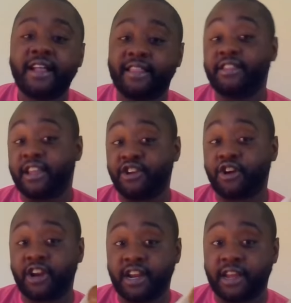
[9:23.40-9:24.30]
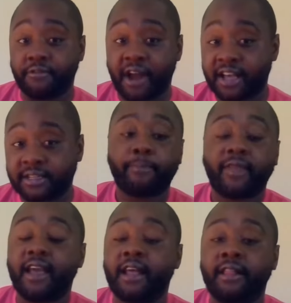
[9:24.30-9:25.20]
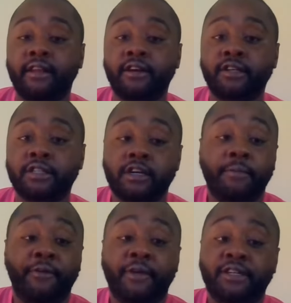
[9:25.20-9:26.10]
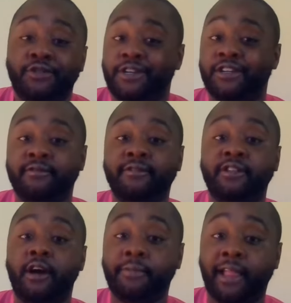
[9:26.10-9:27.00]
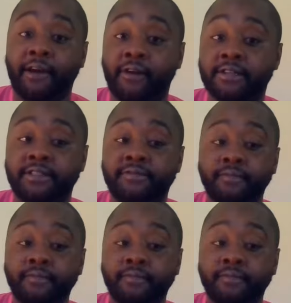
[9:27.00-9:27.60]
then you're going to need rosin. And there's a couple ways you can apply rosin.